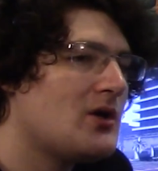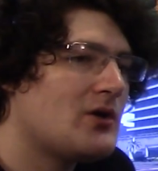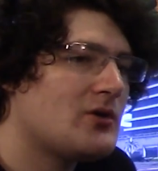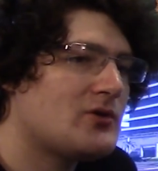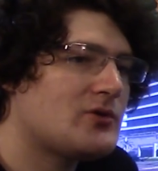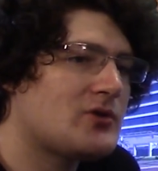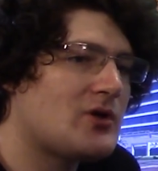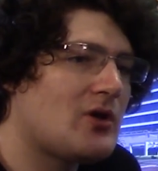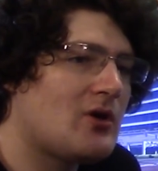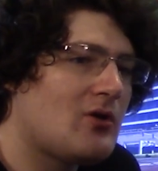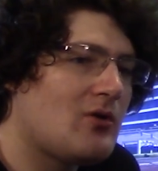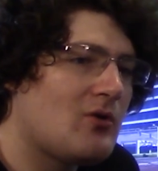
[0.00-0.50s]

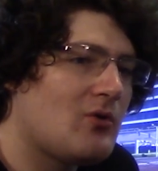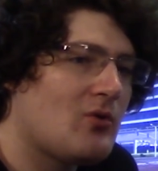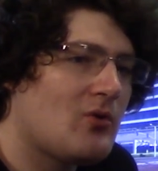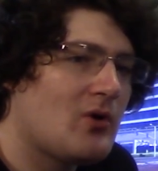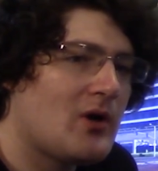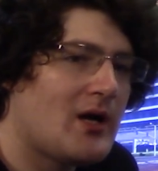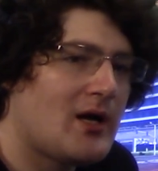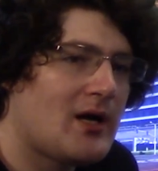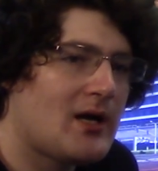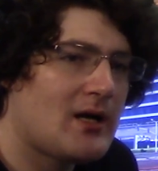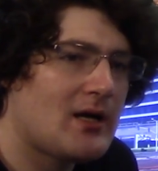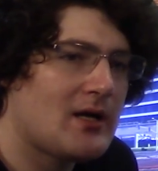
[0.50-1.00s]

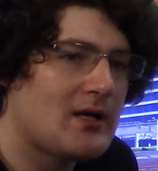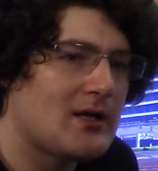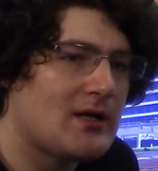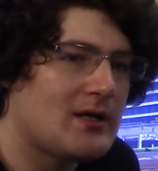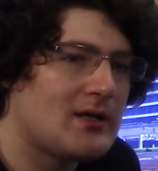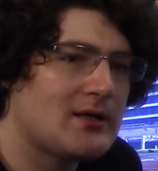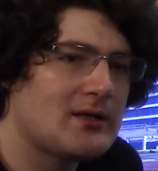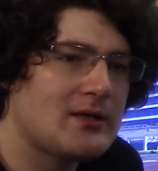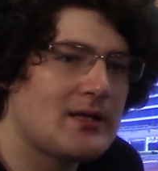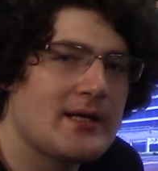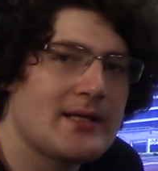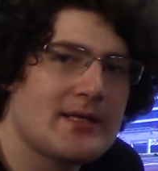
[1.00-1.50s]
So
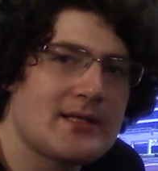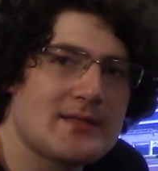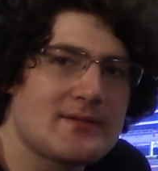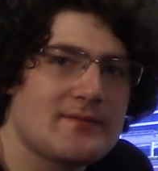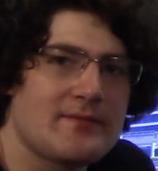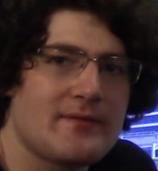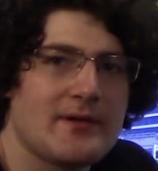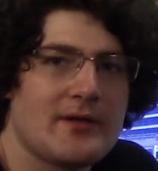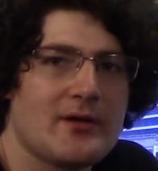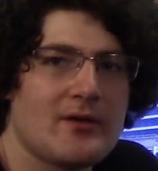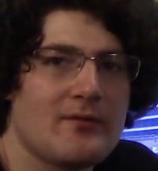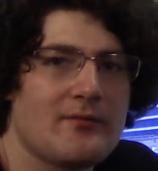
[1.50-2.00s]
like this
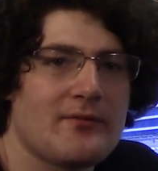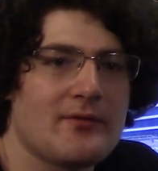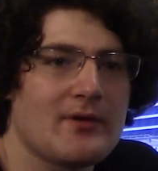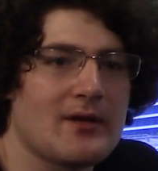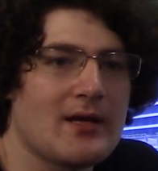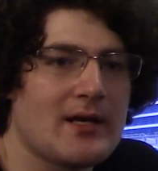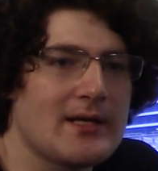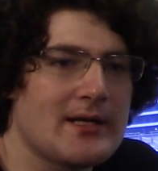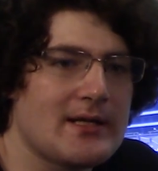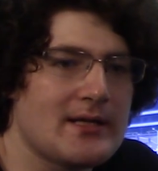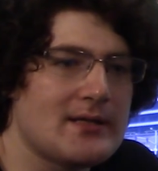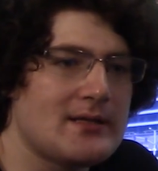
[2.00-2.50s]
video if you
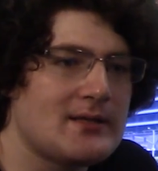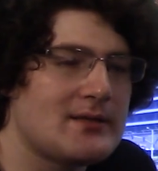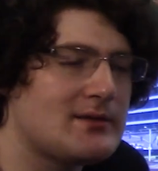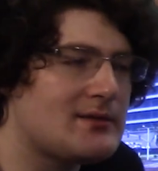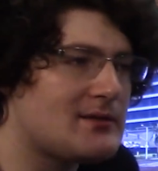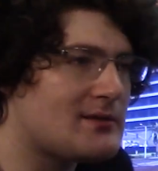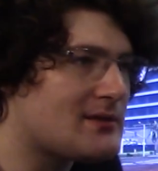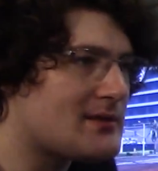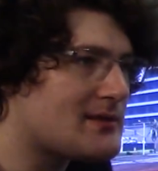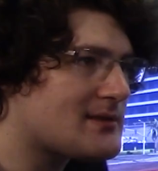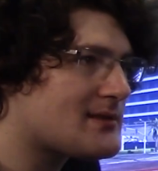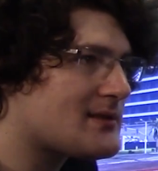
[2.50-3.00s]
like it,
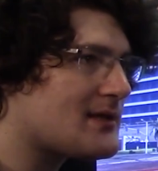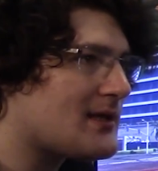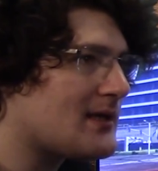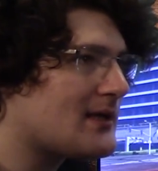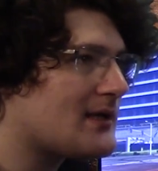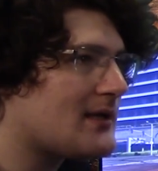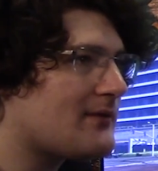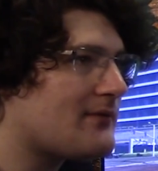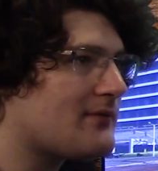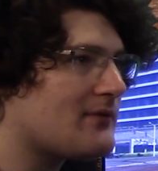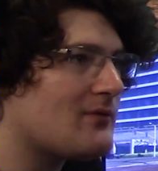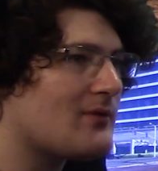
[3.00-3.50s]

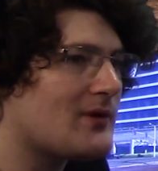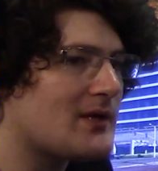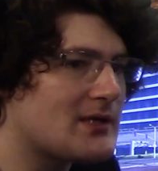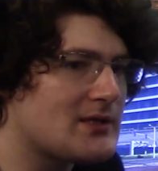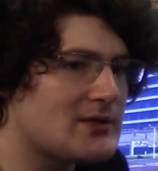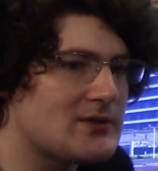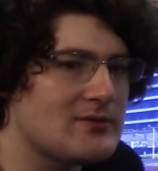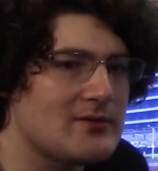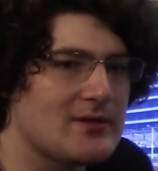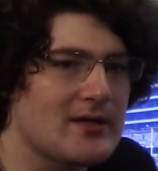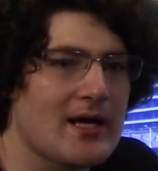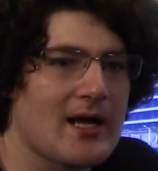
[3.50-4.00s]
dislike if you
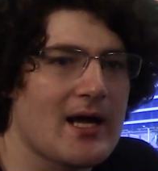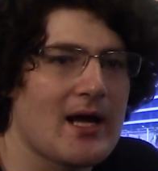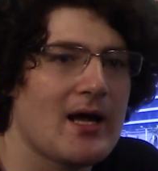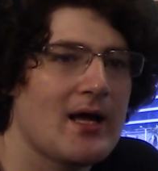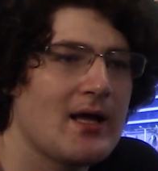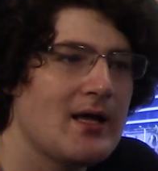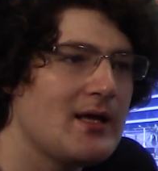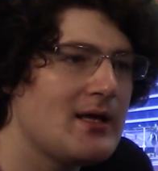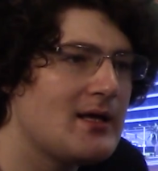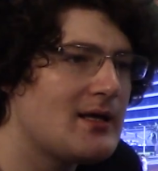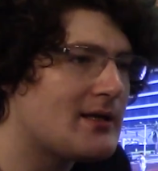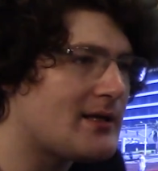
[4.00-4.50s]
want to do
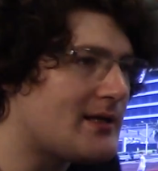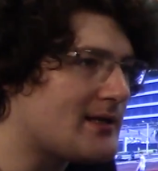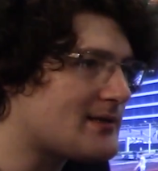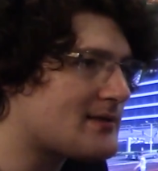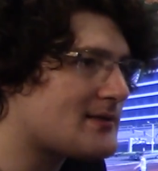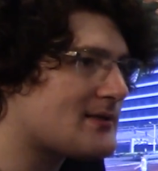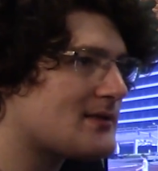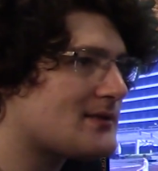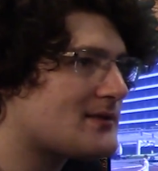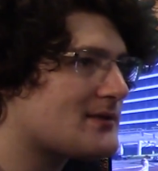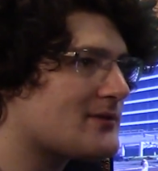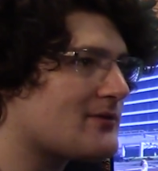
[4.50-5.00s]
that, get
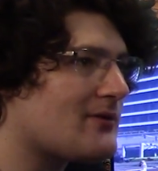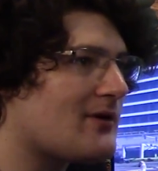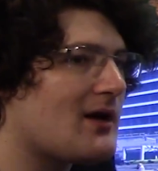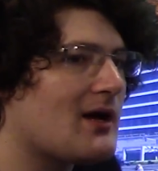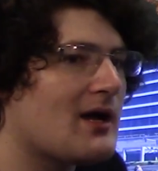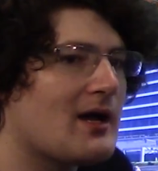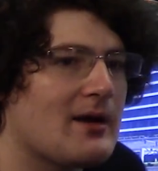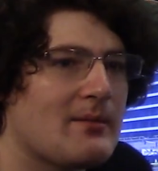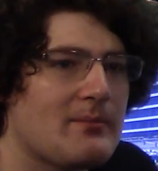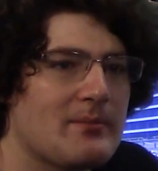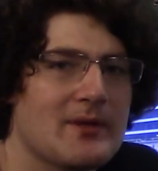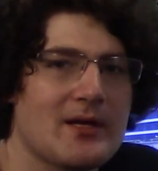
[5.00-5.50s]

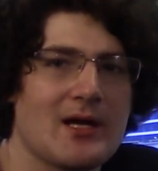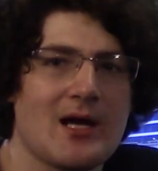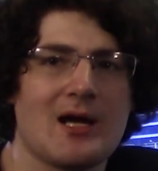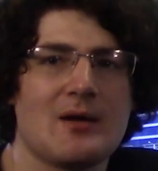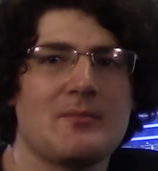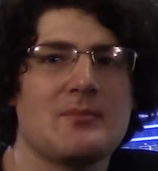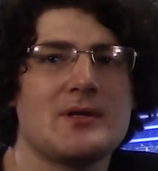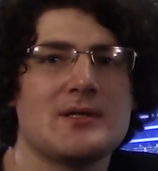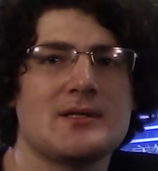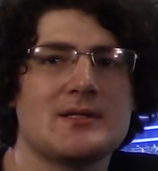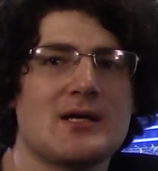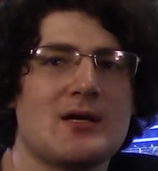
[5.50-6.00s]
subscribed,
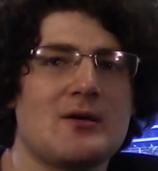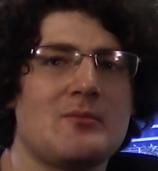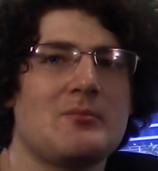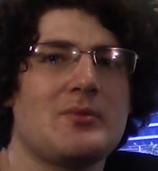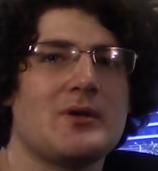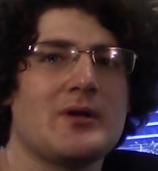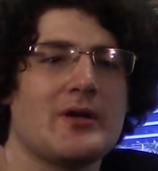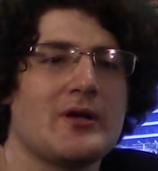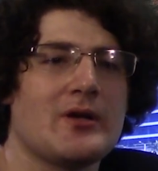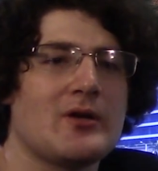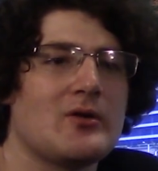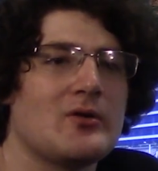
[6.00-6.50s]
comment down
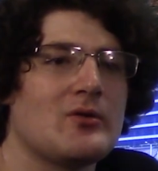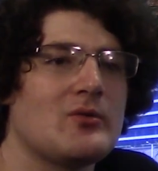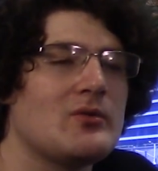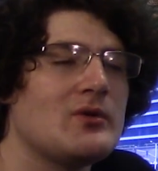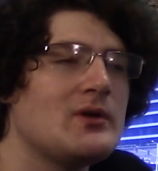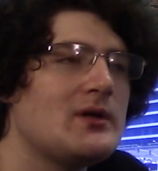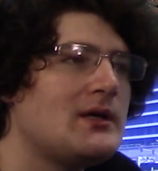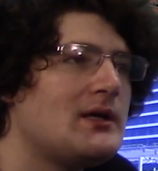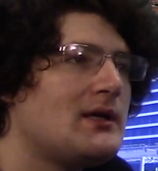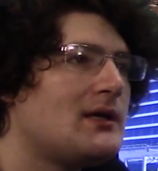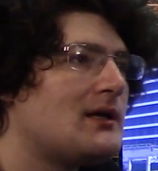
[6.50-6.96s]
below,